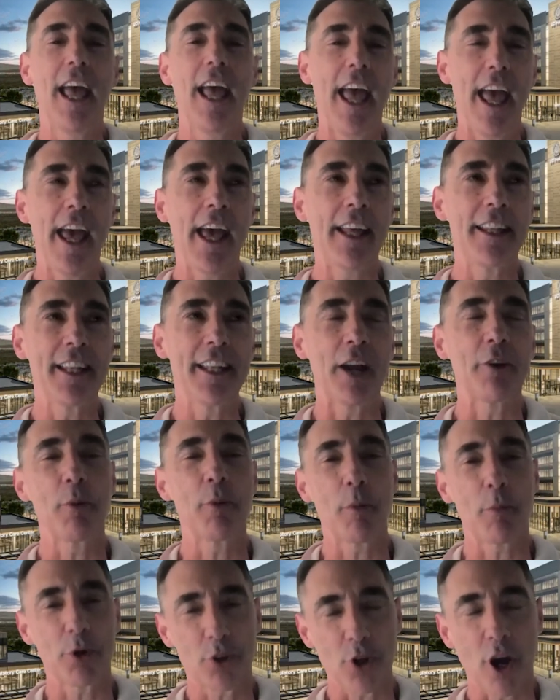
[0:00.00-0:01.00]
And I
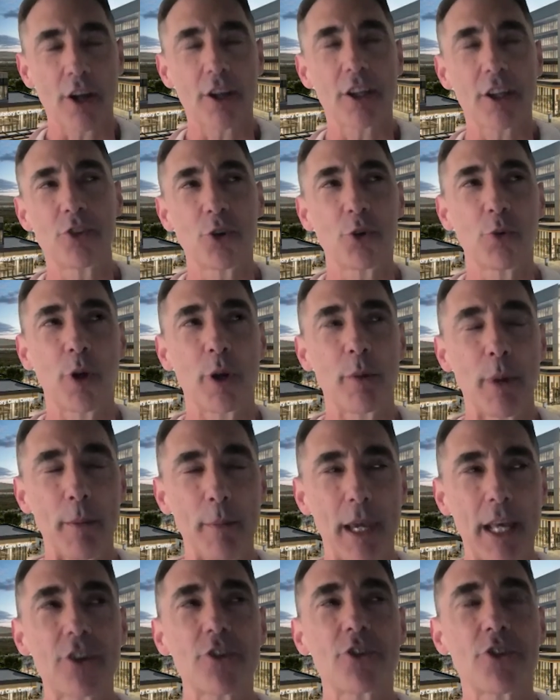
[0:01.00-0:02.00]
remember talking to one of my
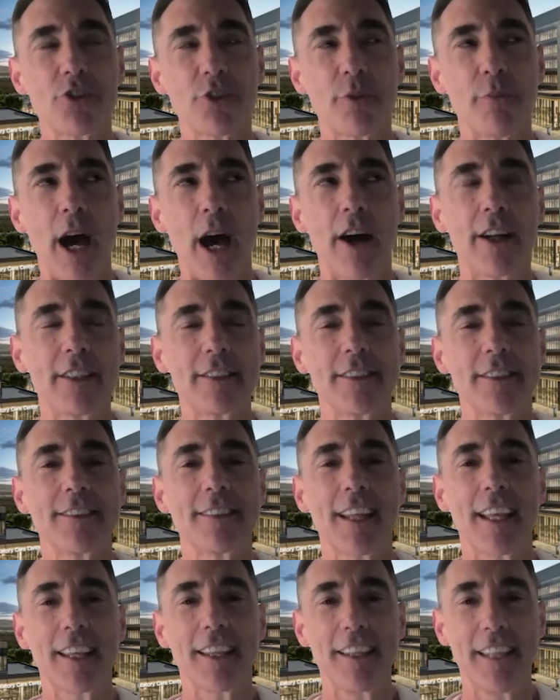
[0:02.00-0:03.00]
managers about it, and he's
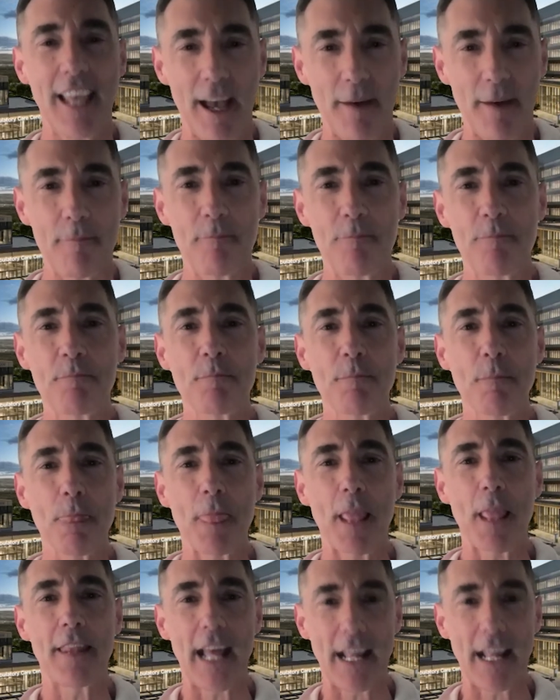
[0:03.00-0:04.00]
like, "Yep,
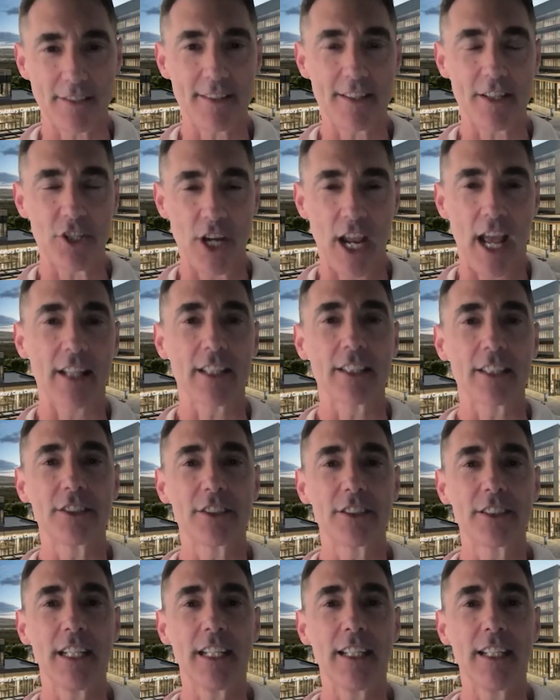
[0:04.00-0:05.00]
that's the
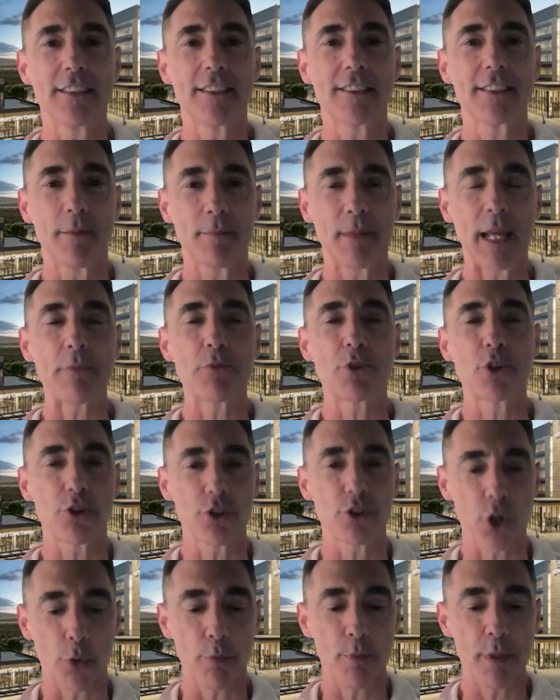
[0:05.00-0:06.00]
challenge. Is sometimes you're
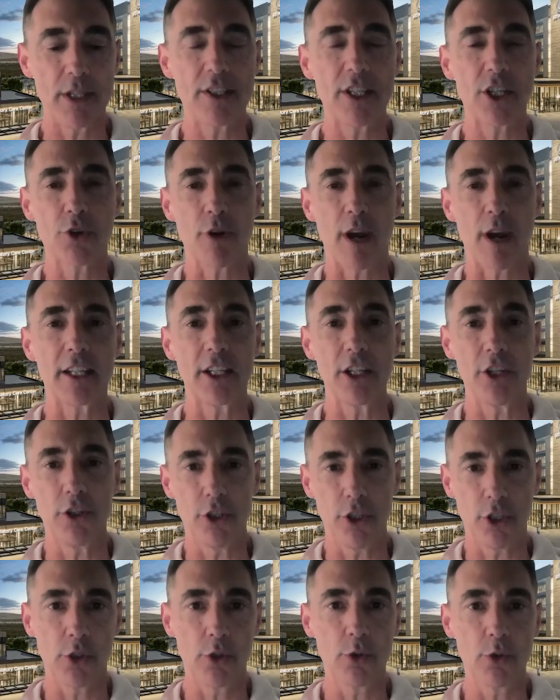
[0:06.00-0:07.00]
so busy trying to
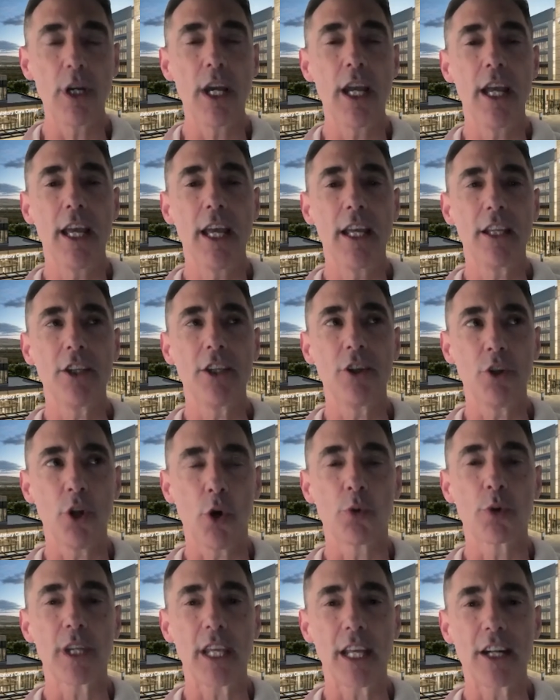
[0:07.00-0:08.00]
do, you
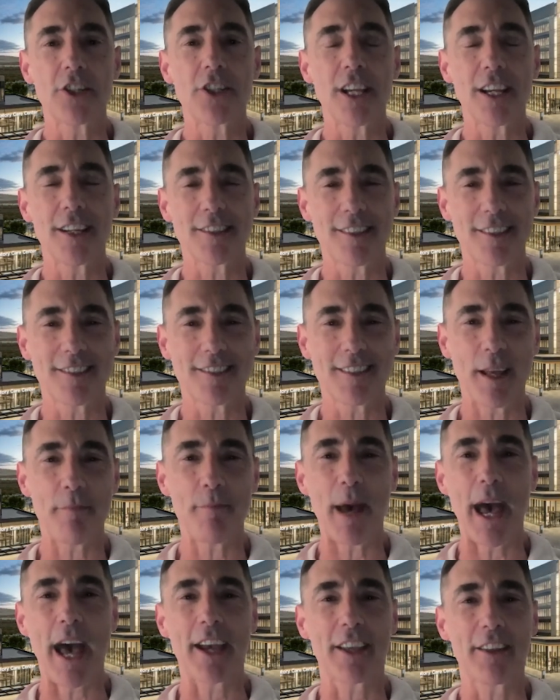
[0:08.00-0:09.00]
don't get a chance to step
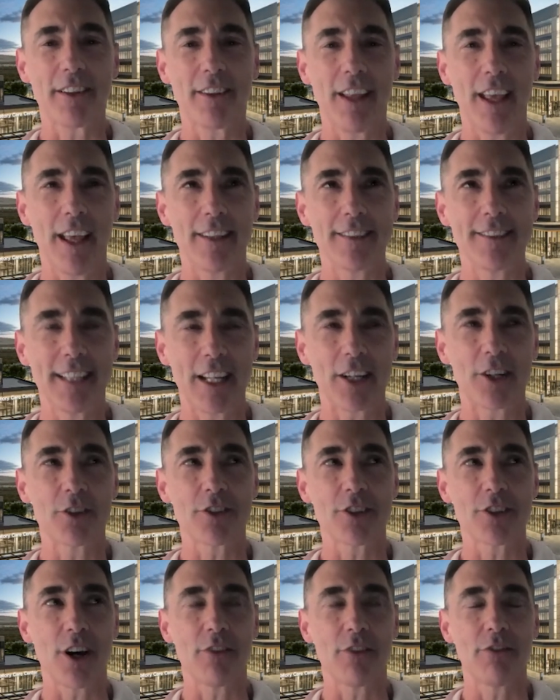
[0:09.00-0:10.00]
back and say to
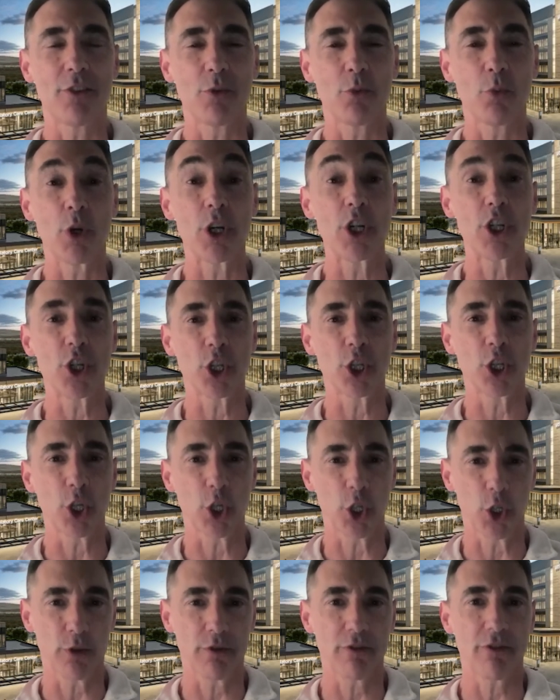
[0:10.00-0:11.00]
yourself, what did you
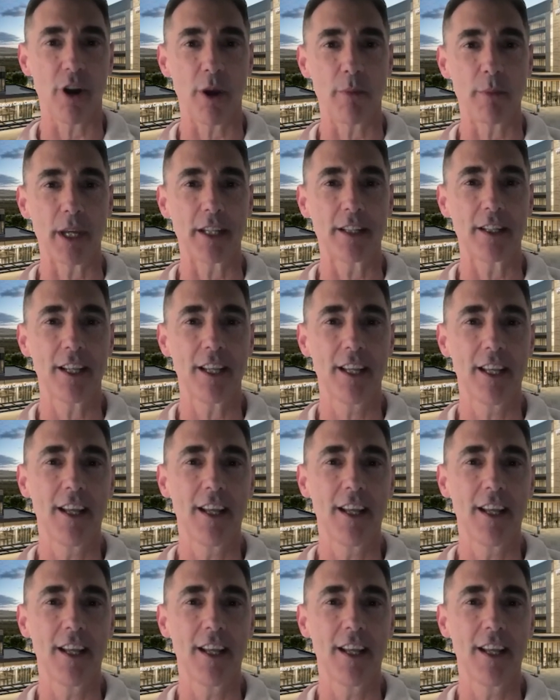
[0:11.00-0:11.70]
learn from it?"